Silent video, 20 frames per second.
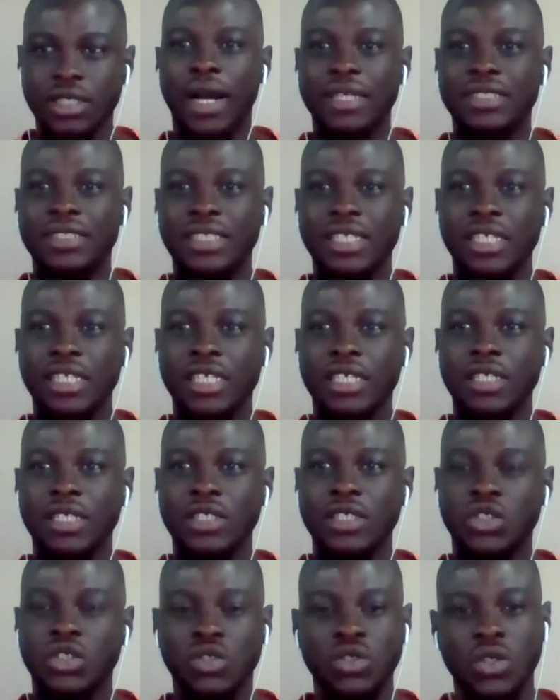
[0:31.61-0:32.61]
As
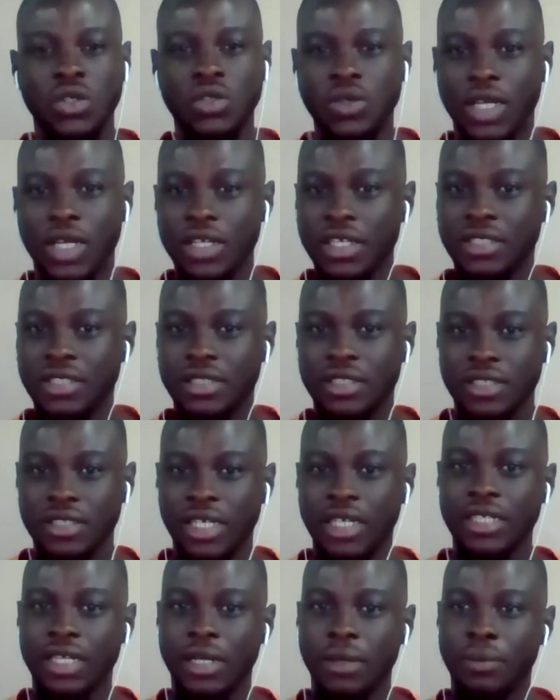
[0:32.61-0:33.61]
a junior UI UX
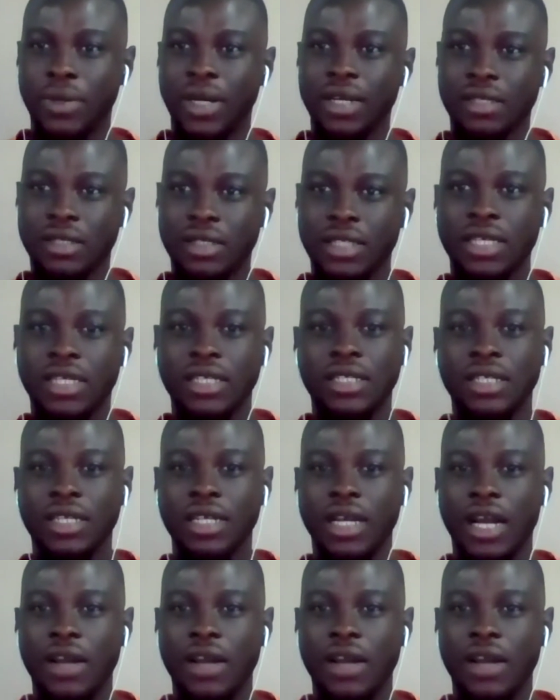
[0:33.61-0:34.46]
designer back then,